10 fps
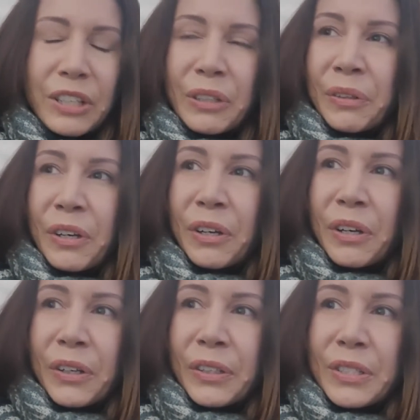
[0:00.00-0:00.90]
You're not
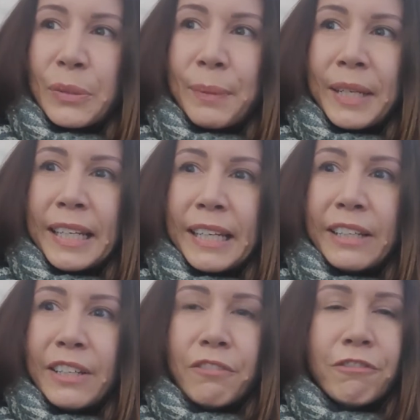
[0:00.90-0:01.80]
going to
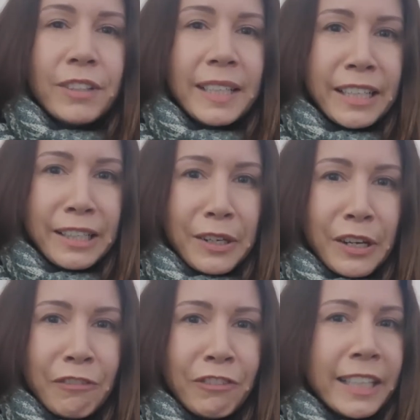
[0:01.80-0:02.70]
be fully
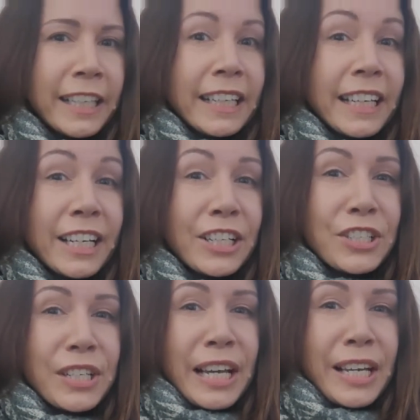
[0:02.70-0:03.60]
alert, fully
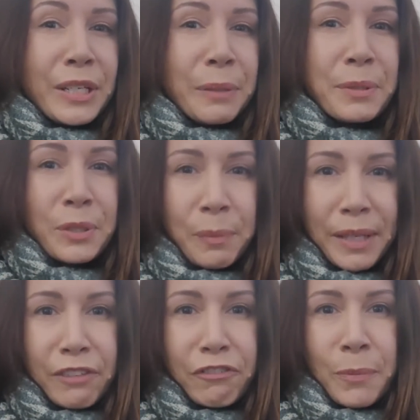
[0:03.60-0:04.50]
engaged and
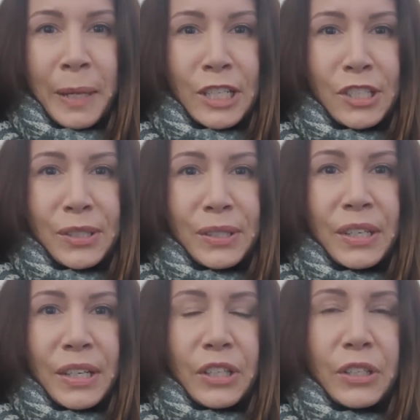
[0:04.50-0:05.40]
absorbing information.
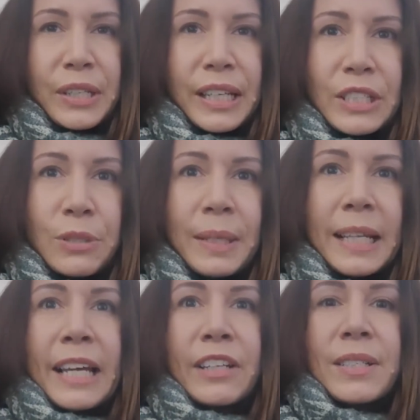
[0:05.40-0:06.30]
You need to
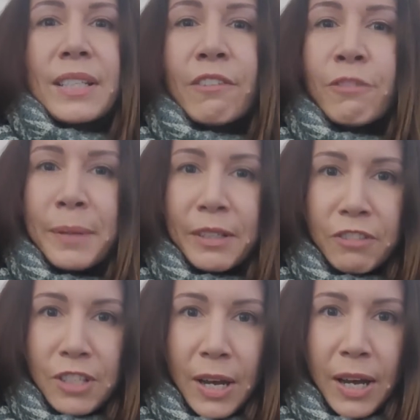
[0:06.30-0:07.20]
allow yourself a bit
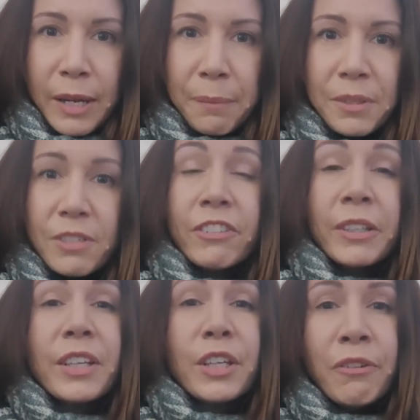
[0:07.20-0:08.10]
of time to
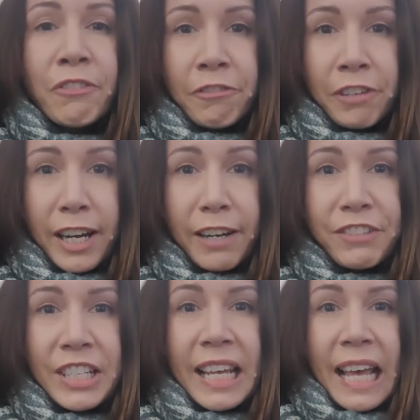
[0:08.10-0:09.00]
feel that you've arrived